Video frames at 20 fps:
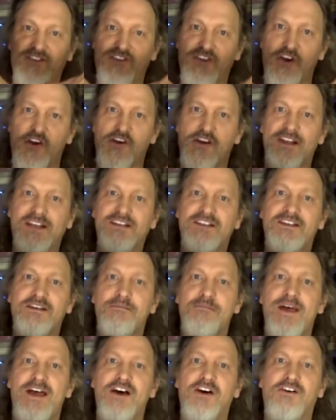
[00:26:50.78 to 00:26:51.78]
starting to
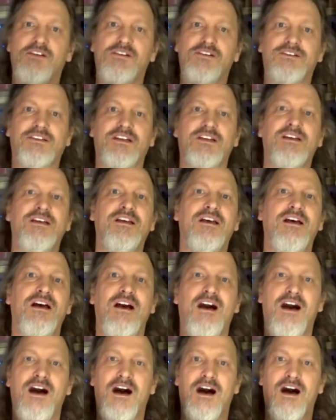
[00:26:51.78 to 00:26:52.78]
meld.
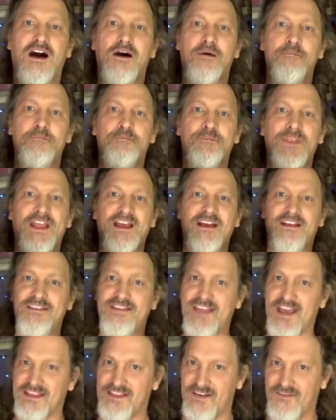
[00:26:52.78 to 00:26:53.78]

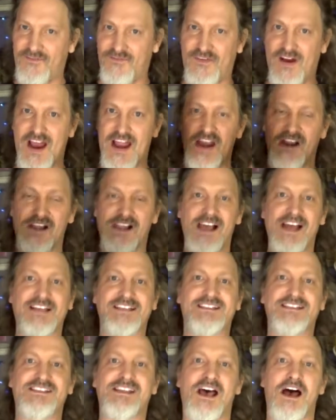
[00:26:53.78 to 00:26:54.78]
Then the fire
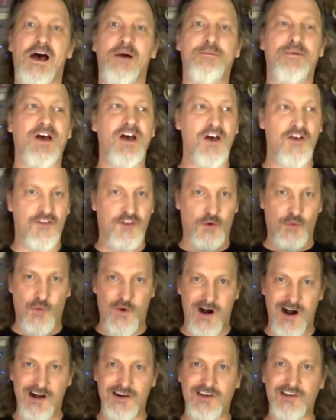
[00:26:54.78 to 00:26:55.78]
lights up. The
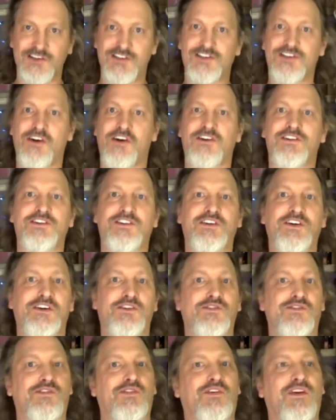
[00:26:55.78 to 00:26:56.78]
walkers start to
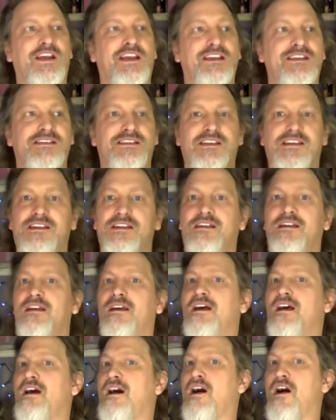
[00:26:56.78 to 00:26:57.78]
go crazy.
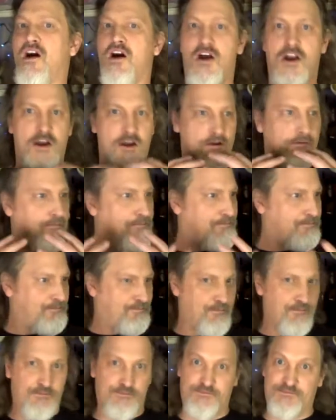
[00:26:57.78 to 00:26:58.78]
Our
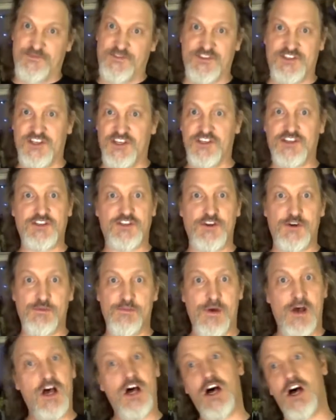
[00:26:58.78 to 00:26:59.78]
sister
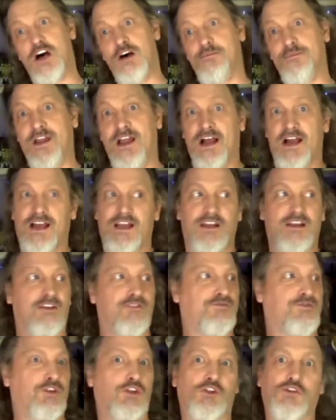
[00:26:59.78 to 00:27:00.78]
mom kind
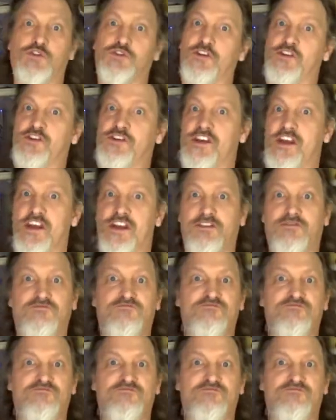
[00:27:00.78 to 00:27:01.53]
of loses it.